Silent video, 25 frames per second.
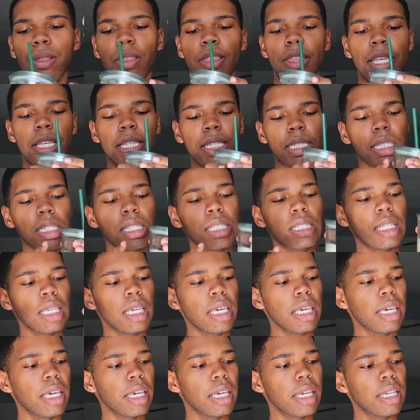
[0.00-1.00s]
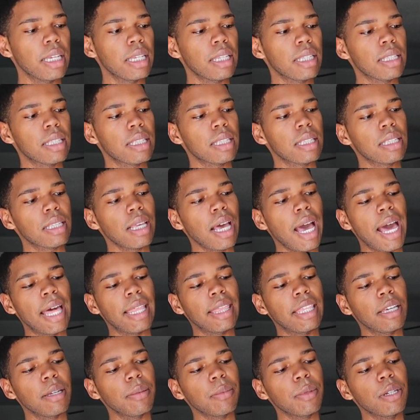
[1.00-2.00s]
this is it I
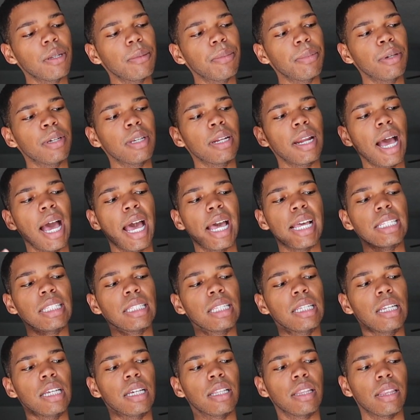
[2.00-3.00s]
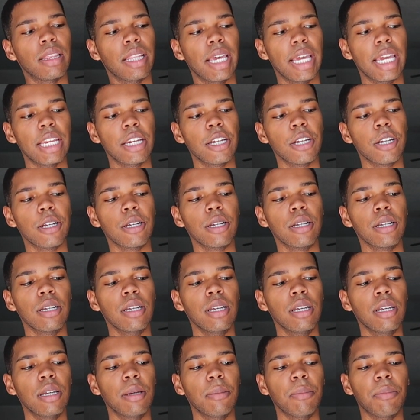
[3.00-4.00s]
think I'm gonna put ice in it later,
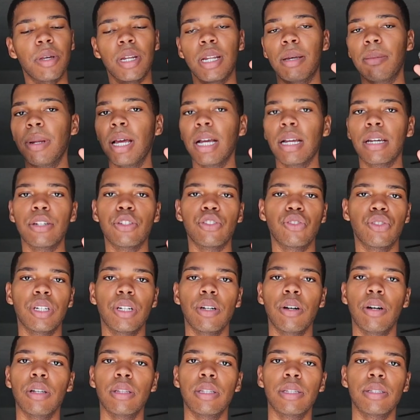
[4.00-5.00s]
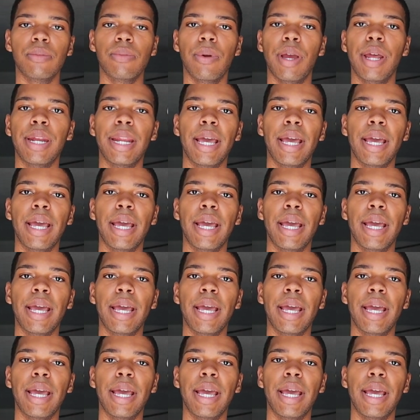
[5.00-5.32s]
but I'm not gonna drink all this right